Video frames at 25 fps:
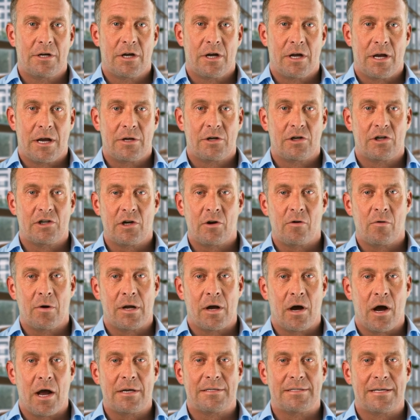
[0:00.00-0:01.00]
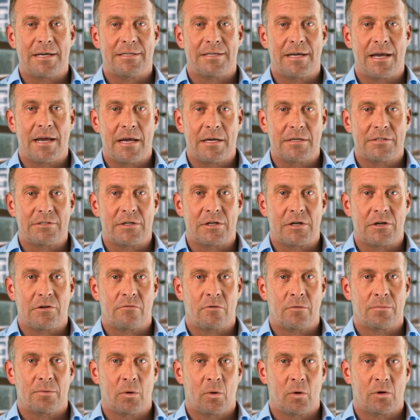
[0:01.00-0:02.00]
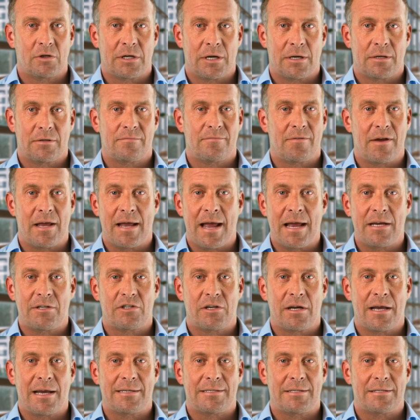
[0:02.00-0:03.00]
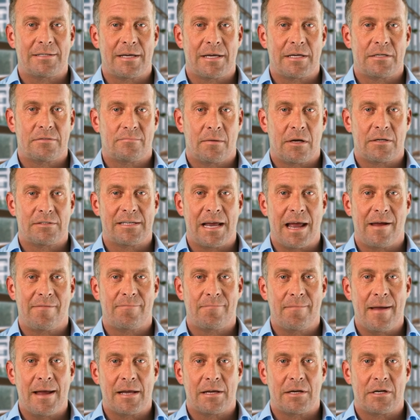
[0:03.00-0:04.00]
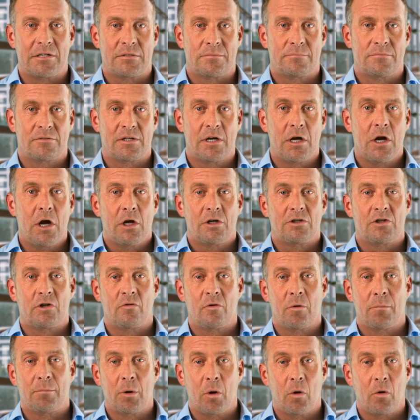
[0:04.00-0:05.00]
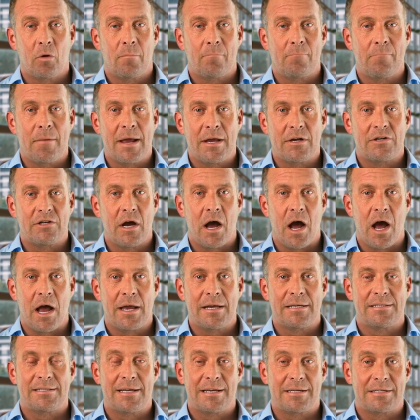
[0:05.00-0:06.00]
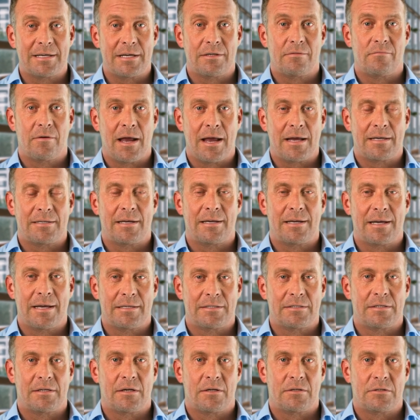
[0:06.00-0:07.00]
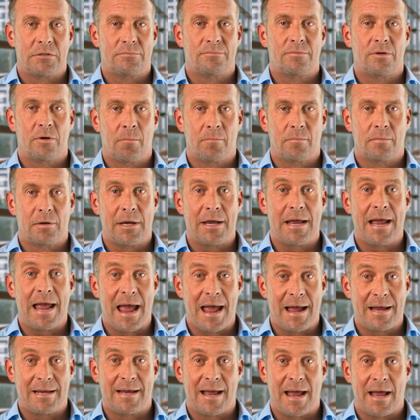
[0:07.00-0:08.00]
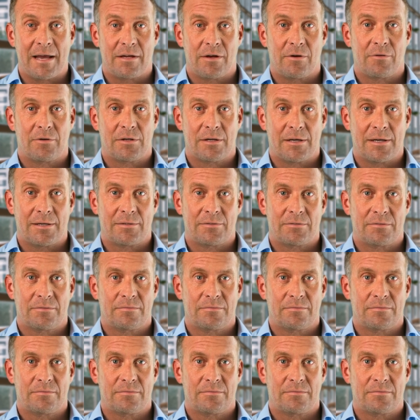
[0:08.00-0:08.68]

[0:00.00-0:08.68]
Ensuring ICT incident reporting. Financial entities must have mechanisms to report major ICT-related incidents promptly and accurately.